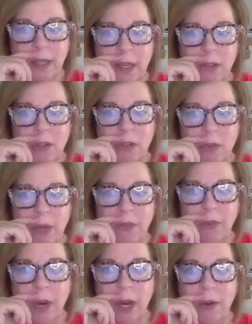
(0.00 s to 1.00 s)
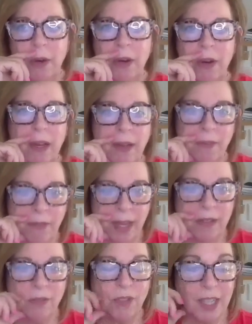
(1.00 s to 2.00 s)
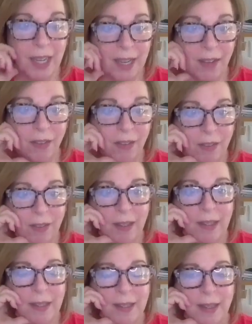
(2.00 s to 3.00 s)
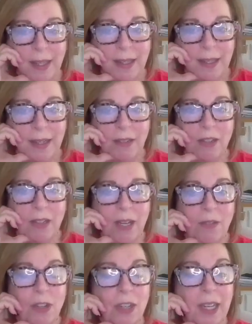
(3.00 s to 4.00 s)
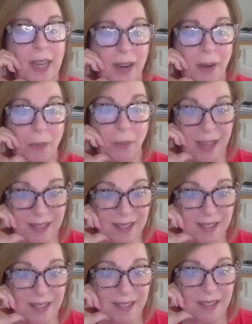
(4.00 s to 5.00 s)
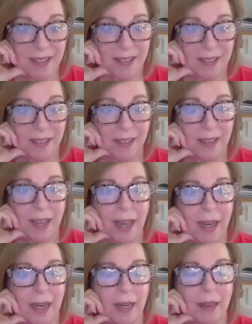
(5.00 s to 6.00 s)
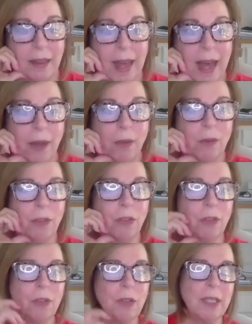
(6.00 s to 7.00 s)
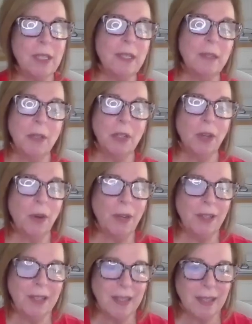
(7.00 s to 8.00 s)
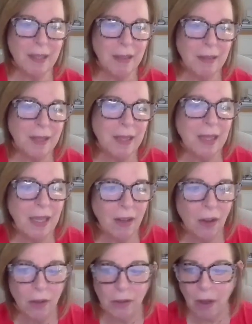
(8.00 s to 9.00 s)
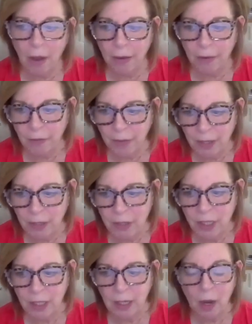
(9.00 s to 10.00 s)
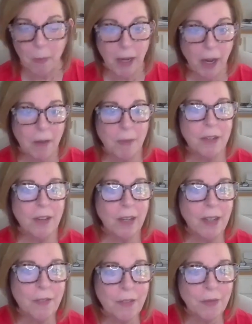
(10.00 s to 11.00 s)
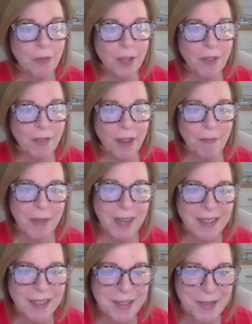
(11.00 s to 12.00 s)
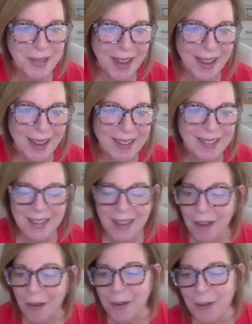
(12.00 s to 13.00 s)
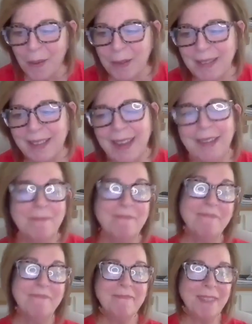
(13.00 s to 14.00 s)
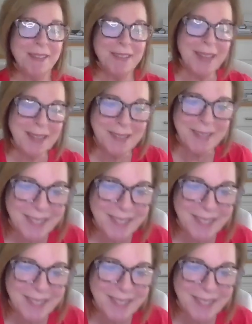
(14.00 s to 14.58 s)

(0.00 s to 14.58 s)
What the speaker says: Occasional 24-hour fast for gut health. That's it. Just gives your gut a rest. And it allows your system to go into this thing called autophagy. Oh my God, I've been talking for 45 minutes, you guys. Oh no, I was late. 30